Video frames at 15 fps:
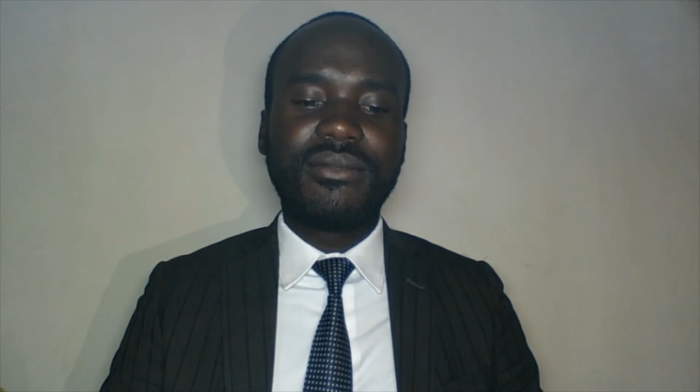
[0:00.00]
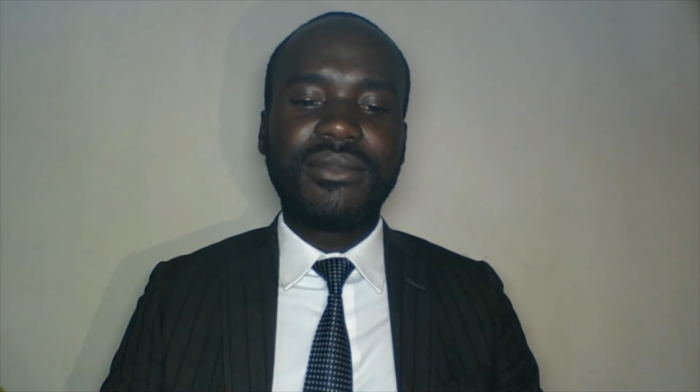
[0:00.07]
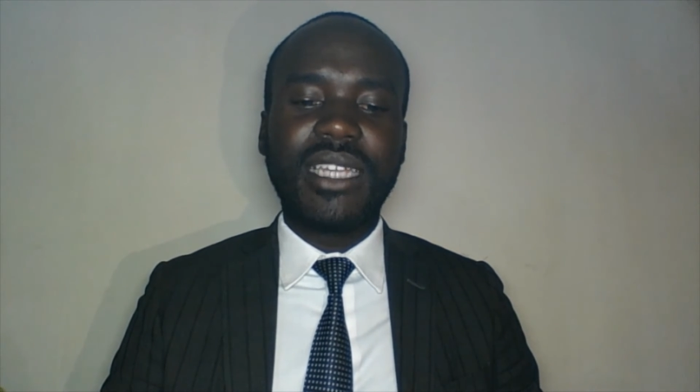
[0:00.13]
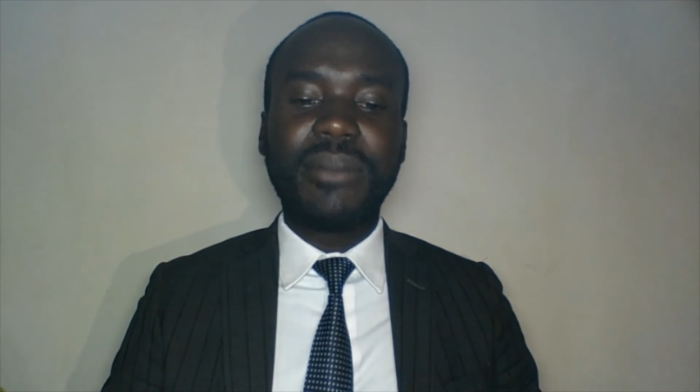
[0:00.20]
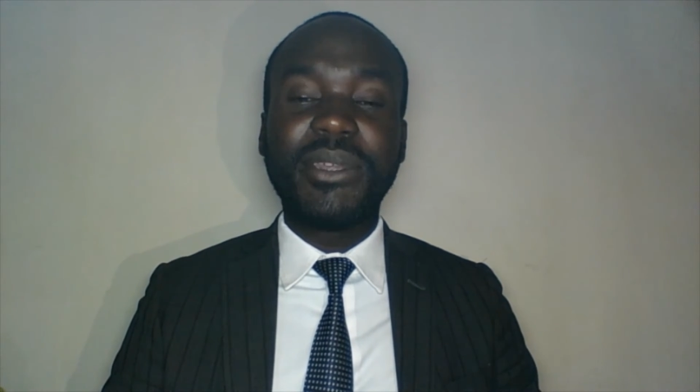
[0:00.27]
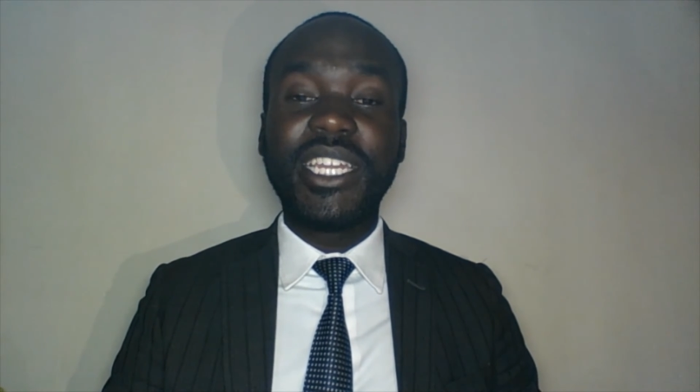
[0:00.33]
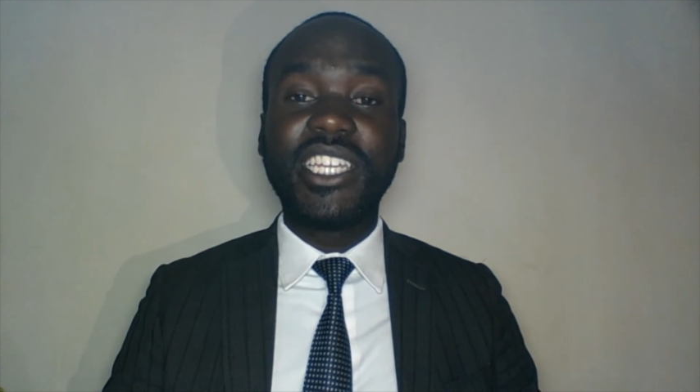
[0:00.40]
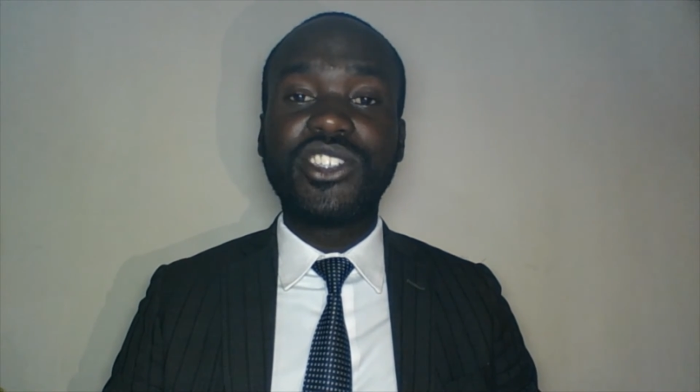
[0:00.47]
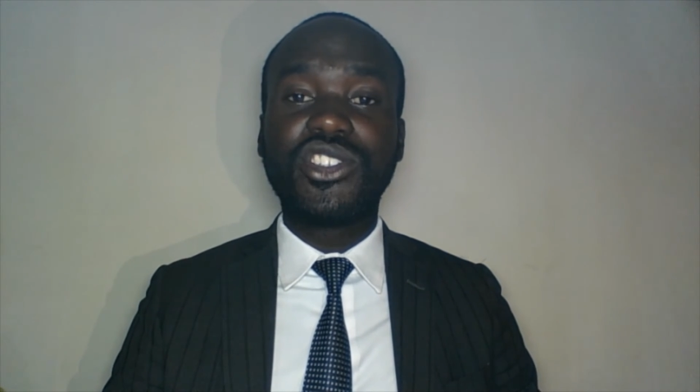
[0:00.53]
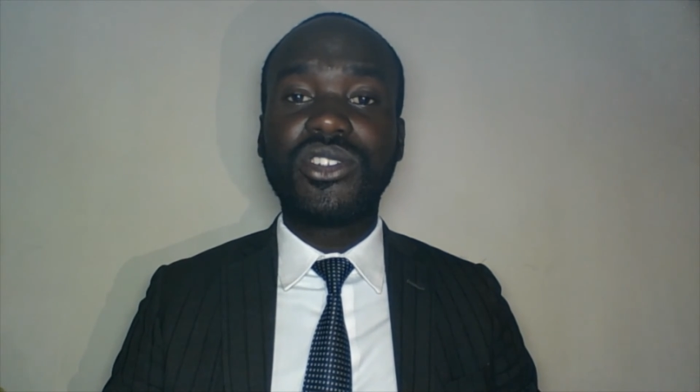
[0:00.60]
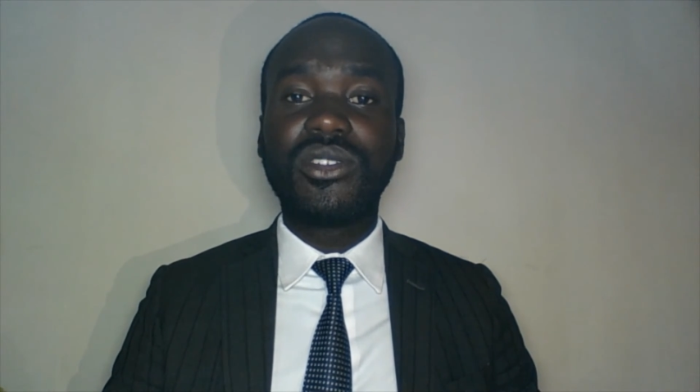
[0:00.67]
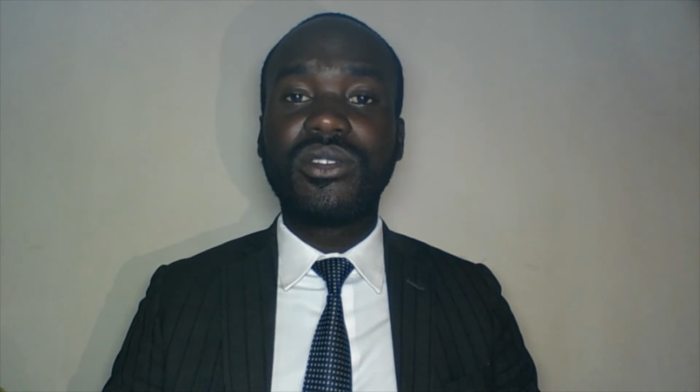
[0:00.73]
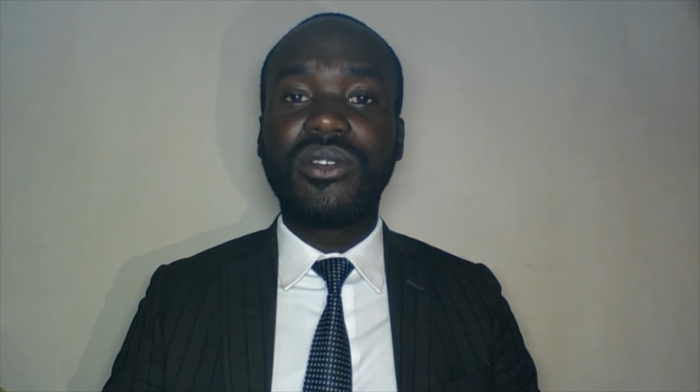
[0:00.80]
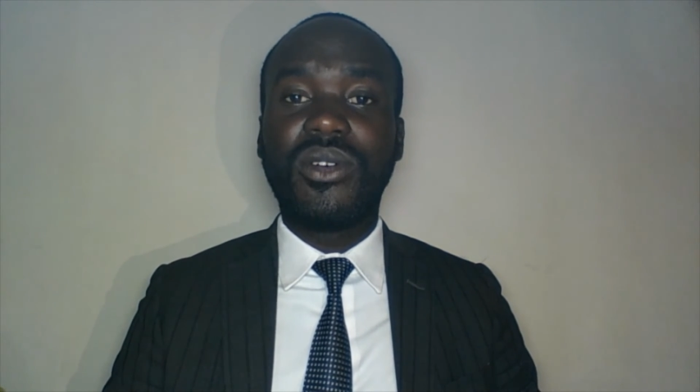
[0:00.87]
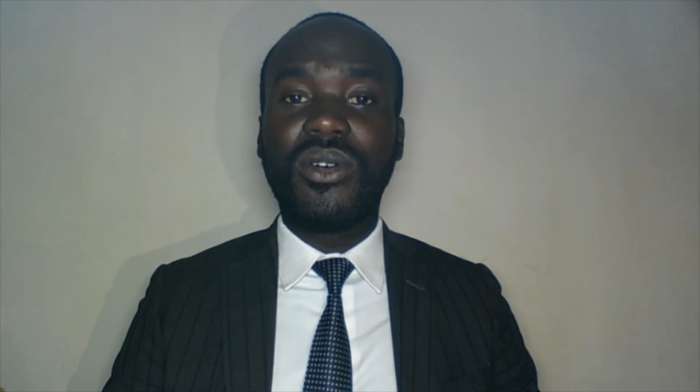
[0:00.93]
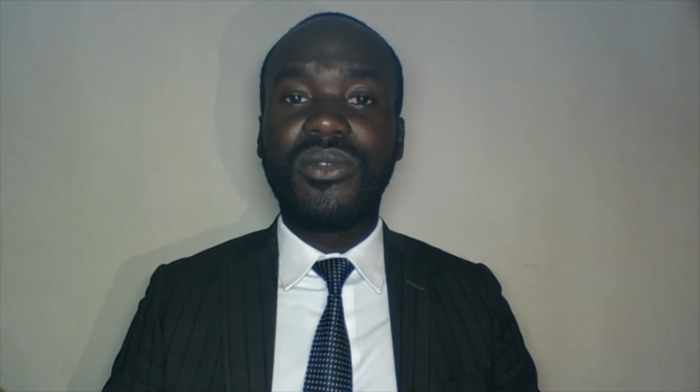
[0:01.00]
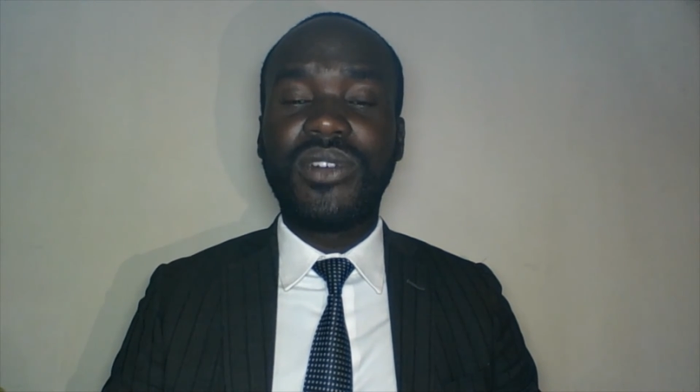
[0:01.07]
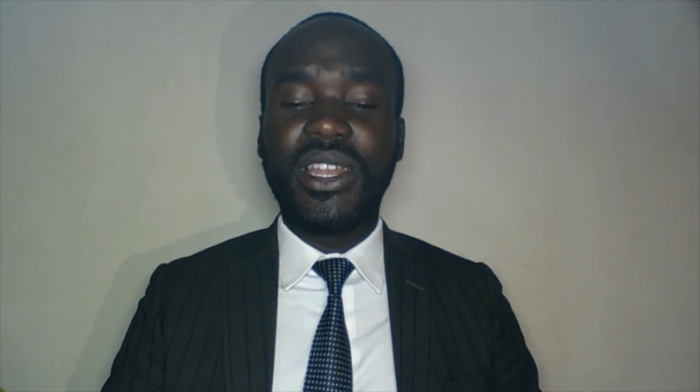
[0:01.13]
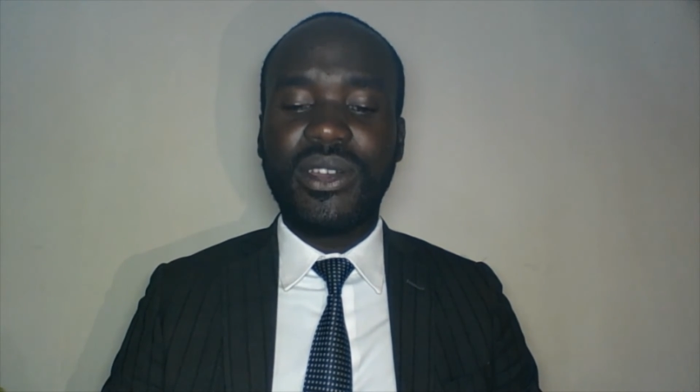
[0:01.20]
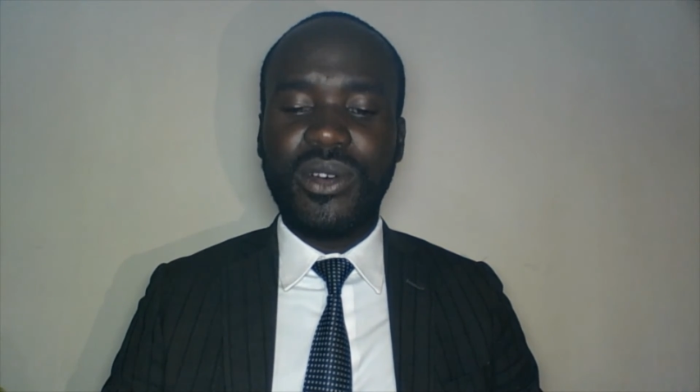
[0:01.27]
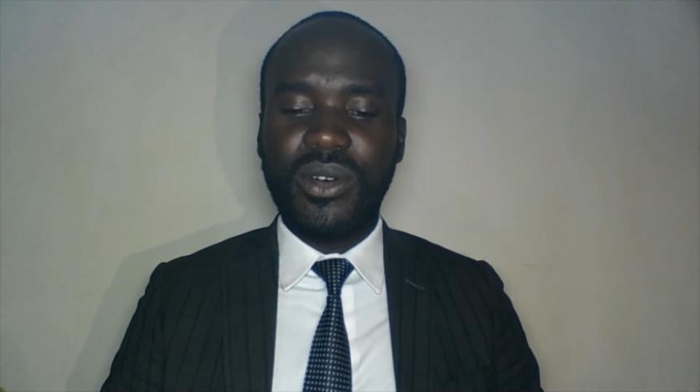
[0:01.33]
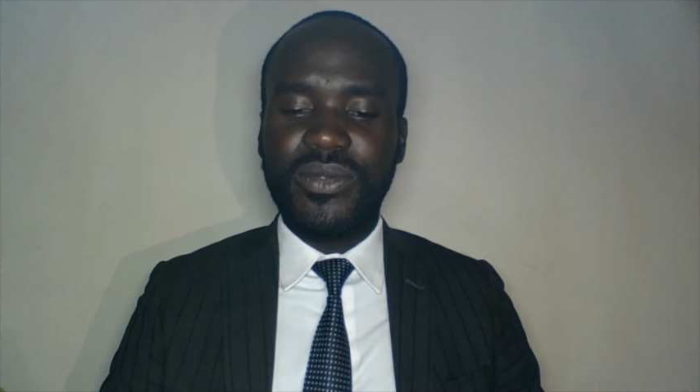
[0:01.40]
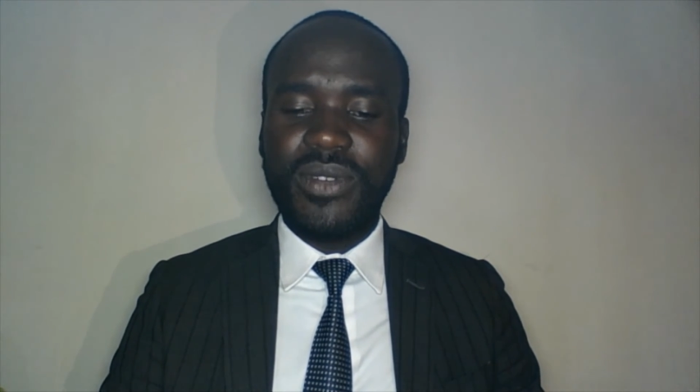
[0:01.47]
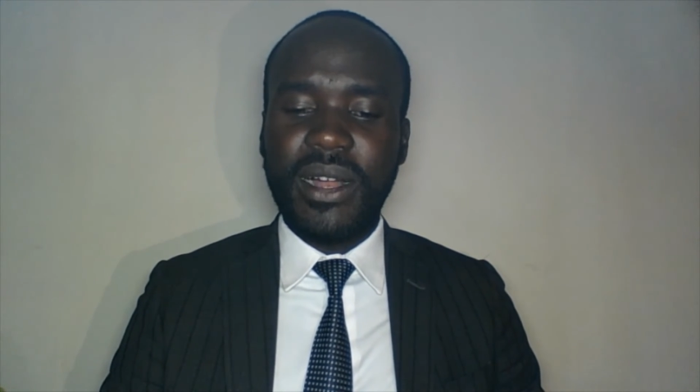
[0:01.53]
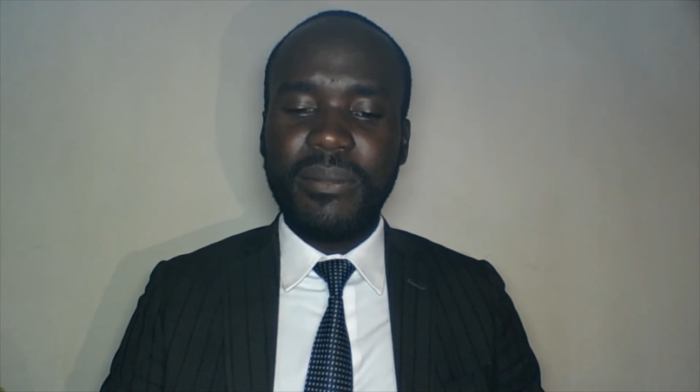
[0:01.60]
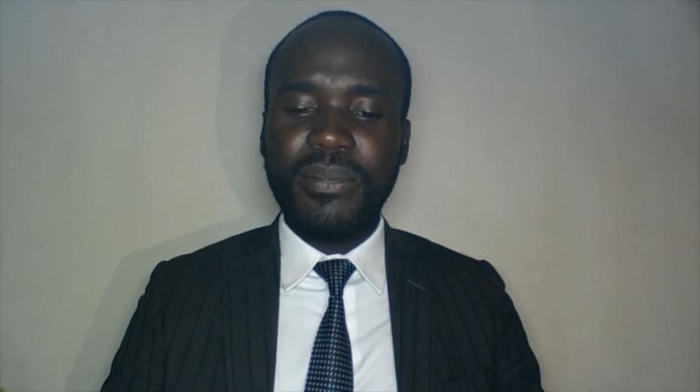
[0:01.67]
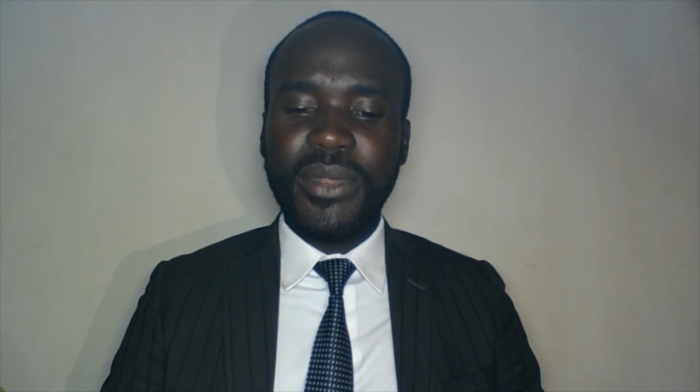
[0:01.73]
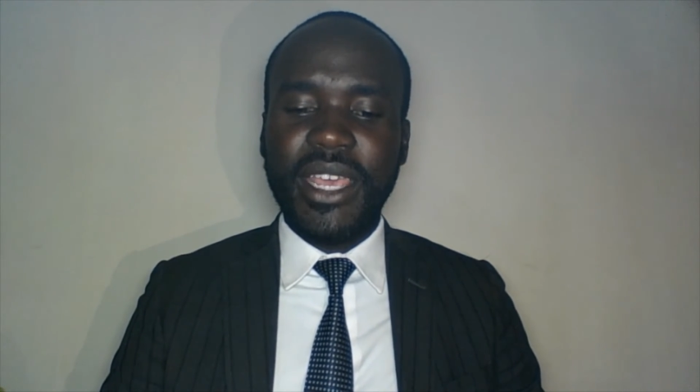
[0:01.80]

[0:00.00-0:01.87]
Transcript: termination of an offer,